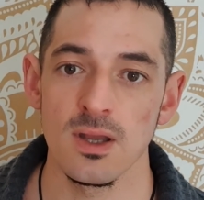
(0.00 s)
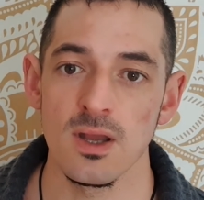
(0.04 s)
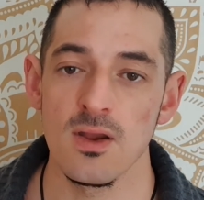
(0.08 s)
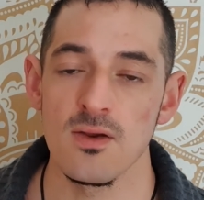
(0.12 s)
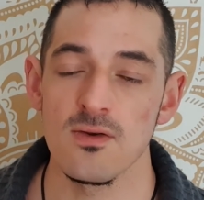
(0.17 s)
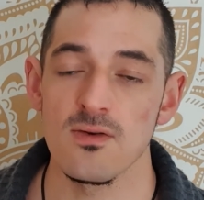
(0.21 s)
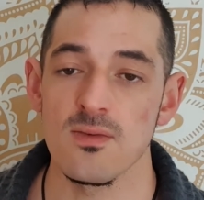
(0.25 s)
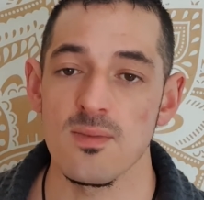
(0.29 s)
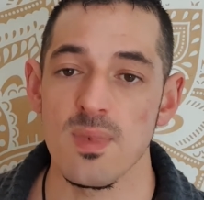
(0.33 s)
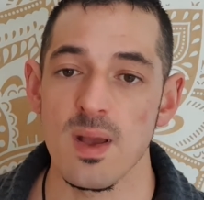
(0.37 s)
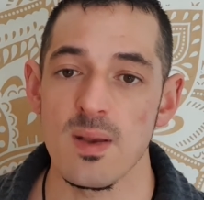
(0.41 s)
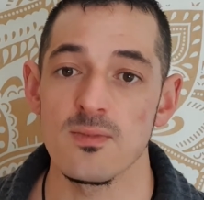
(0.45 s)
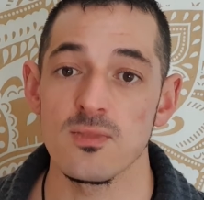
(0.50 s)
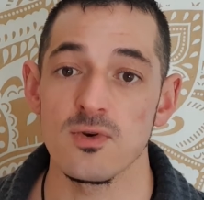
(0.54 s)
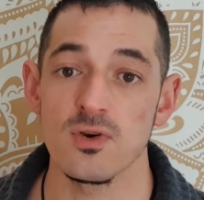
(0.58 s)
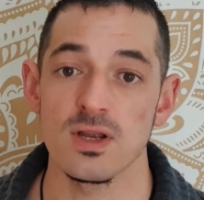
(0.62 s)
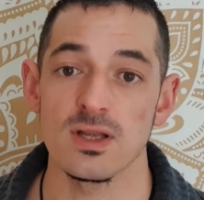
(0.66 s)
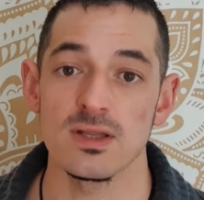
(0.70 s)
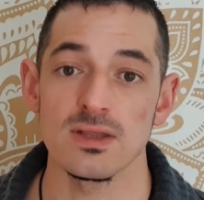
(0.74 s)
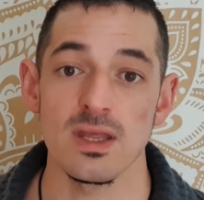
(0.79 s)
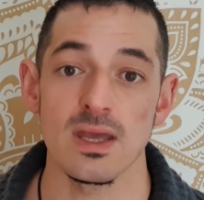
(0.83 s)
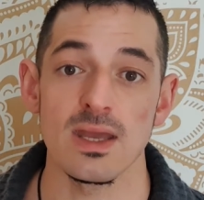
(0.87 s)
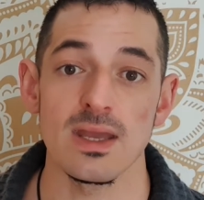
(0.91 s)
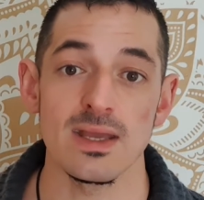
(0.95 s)

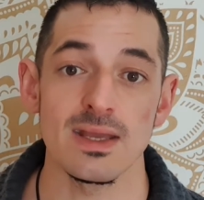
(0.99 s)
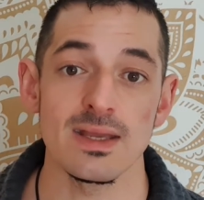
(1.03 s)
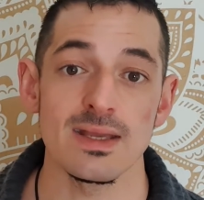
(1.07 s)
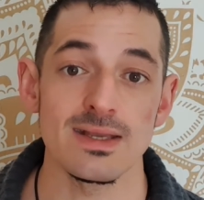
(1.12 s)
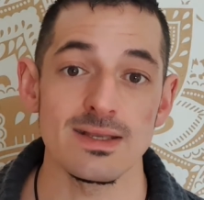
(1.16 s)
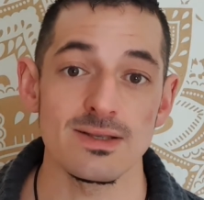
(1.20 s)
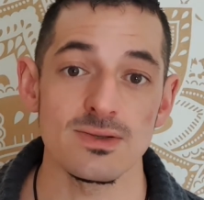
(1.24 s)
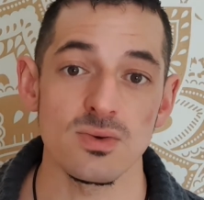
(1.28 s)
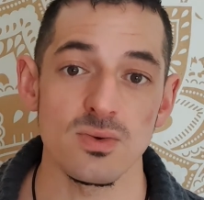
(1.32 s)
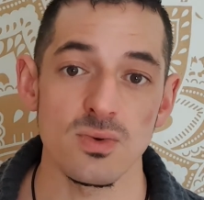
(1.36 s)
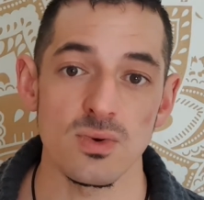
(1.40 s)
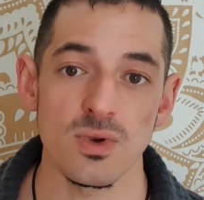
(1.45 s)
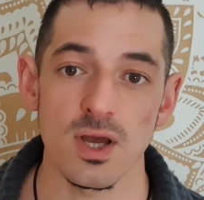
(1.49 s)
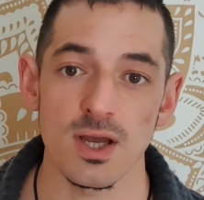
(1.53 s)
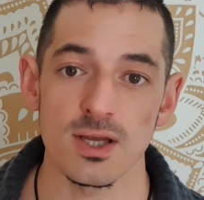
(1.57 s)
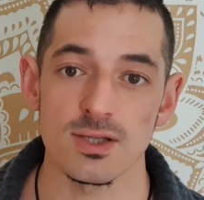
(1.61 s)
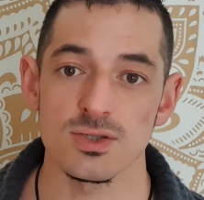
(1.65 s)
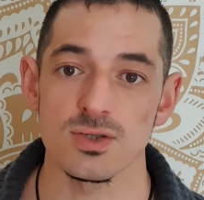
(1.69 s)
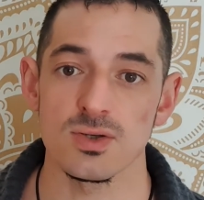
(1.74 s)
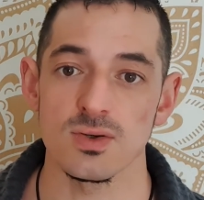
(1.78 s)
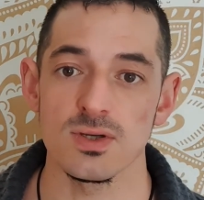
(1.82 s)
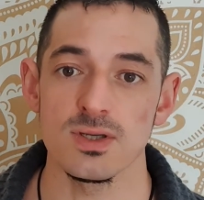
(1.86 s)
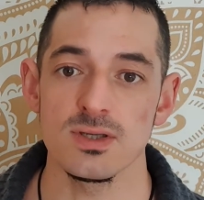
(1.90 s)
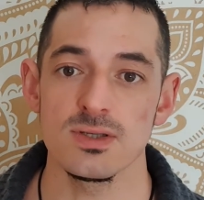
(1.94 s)
remembering that it is all our
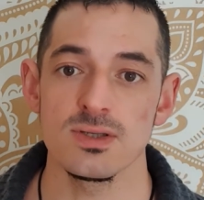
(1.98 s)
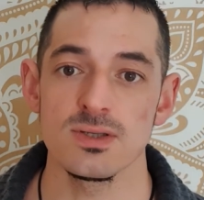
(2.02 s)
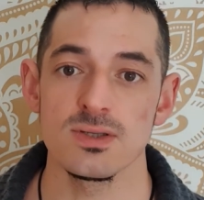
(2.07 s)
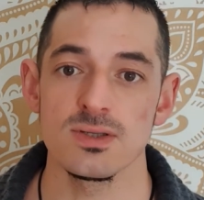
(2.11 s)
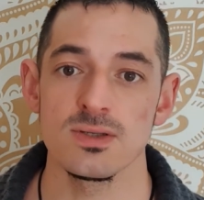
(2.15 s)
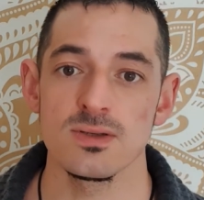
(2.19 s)
choice,